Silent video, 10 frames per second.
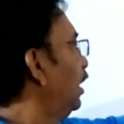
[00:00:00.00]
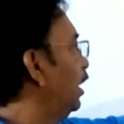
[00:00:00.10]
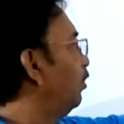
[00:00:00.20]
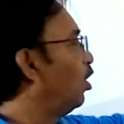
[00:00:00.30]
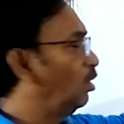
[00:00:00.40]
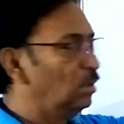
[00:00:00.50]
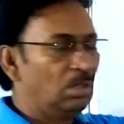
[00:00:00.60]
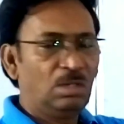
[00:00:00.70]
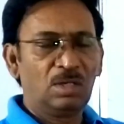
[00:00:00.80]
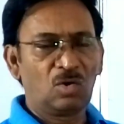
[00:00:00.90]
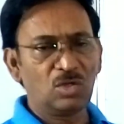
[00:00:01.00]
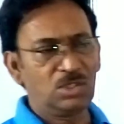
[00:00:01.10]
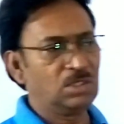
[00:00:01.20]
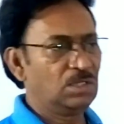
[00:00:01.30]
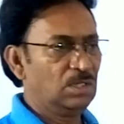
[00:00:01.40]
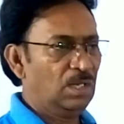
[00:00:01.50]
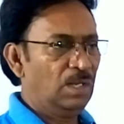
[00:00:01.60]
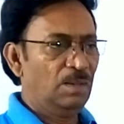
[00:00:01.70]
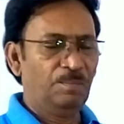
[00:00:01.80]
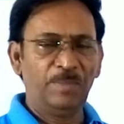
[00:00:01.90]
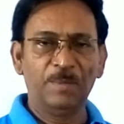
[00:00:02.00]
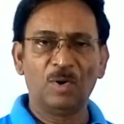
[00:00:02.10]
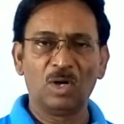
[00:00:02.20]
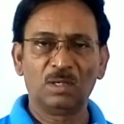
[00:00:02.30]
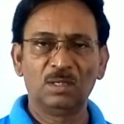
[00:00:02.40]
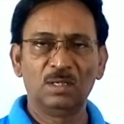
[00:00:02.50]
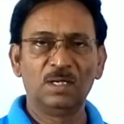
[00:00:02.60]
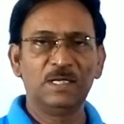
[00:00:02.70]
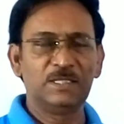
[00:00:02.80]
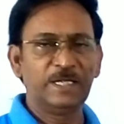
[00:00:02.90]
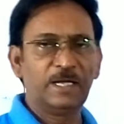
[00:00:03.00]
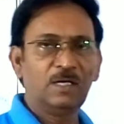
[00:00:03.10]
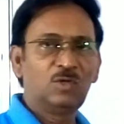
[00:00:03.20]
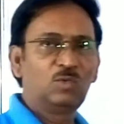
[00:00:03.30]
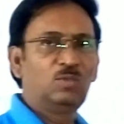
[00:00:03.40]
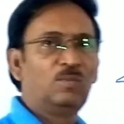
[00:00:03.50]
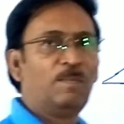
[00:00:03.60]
A bar cross B bar is equal to